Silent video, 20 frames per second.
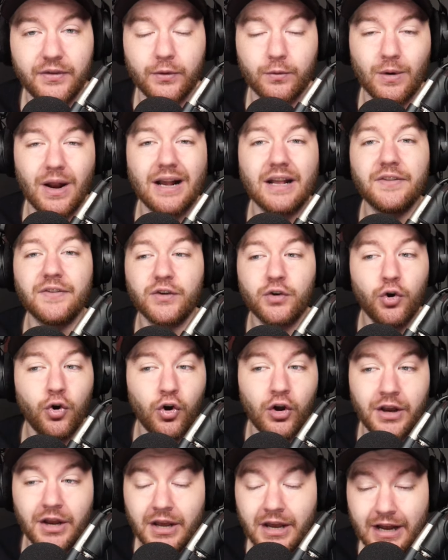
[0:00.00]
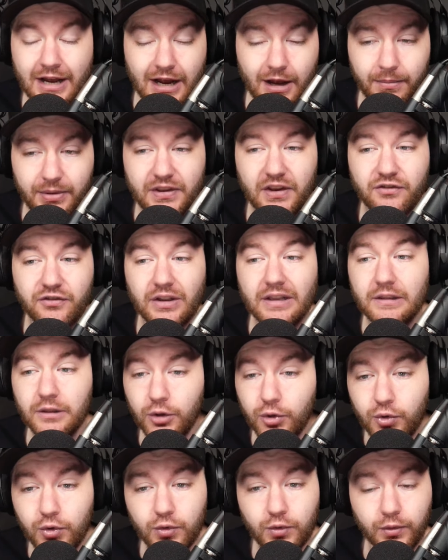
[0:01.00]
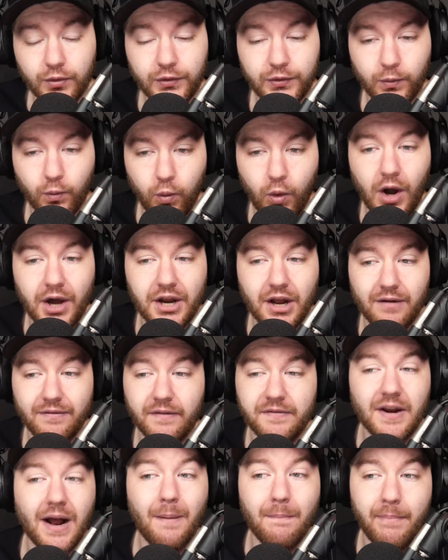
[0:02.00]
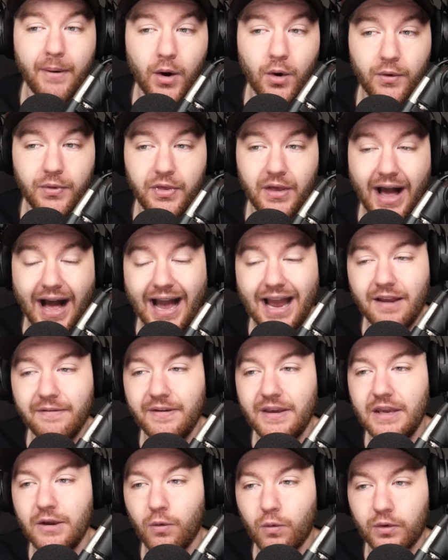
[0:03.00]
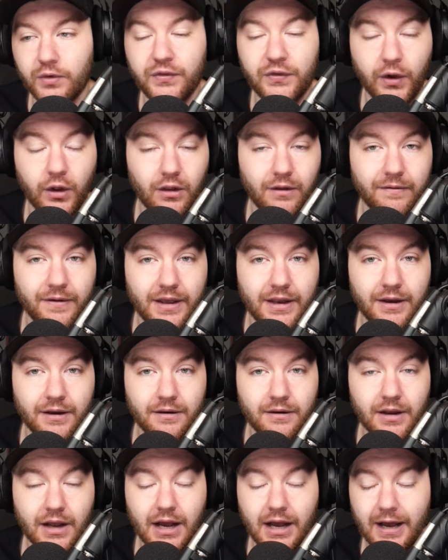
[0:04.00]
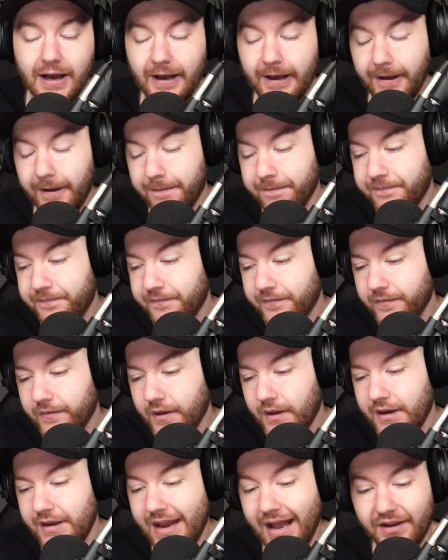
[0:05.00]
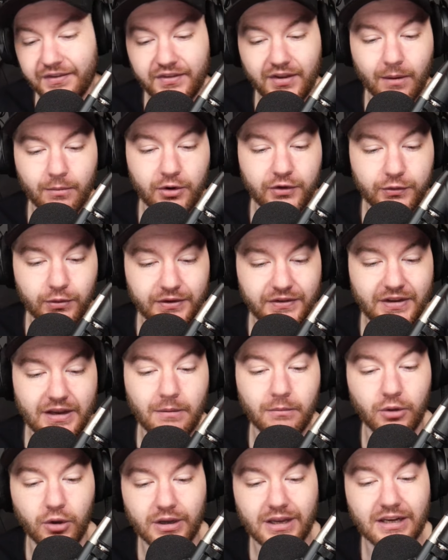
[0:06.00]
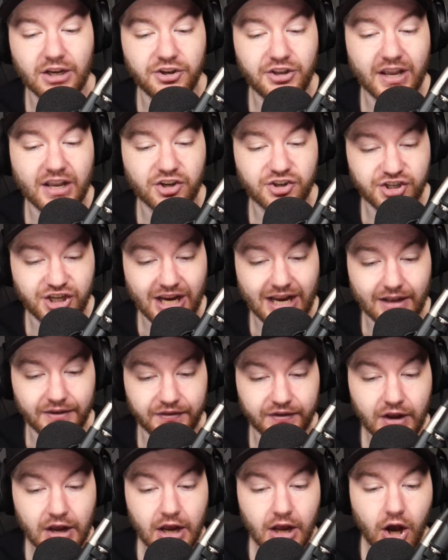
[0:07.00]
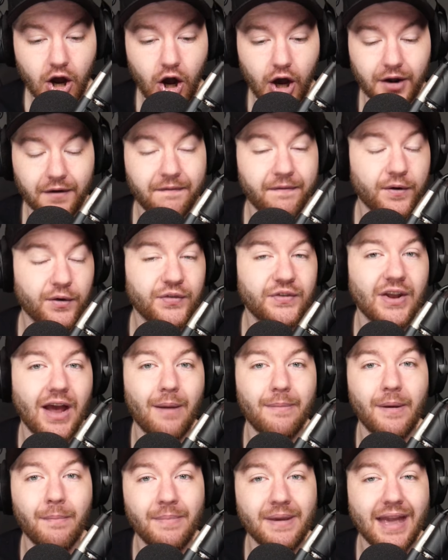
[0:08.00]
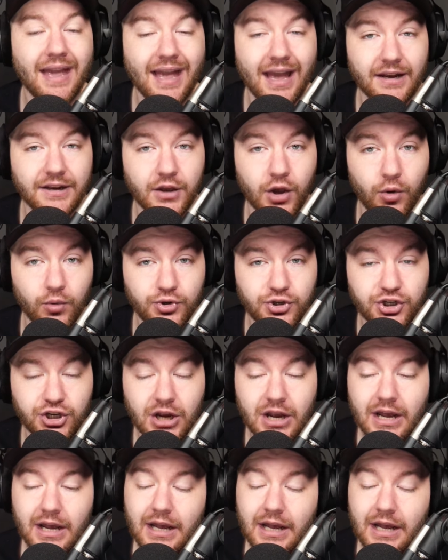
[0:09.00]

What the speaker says: So the Rockets could potentially lose one of, if not both, Ivey or Sullivan next summer to a team looking to take a chance on a first-time NBA head coach.